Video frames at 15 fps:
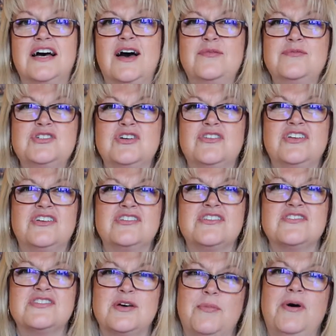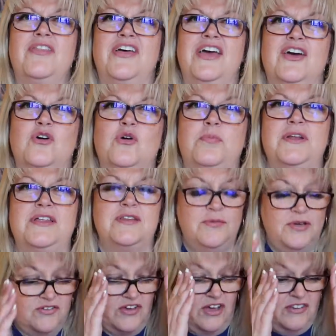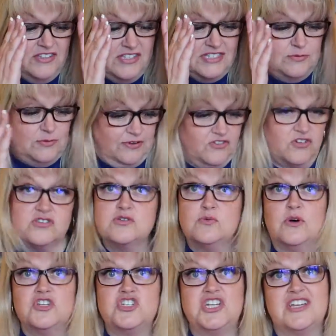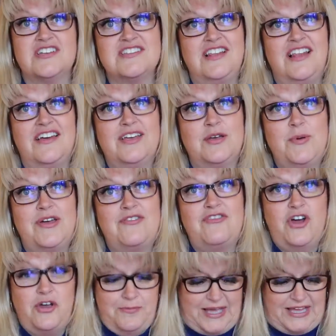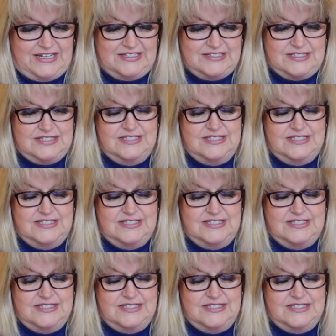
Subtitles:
I'm sure they're not at the top. Are they a couple in the movie? Oh, this is why I've got to watch it, because I like a bit of romance.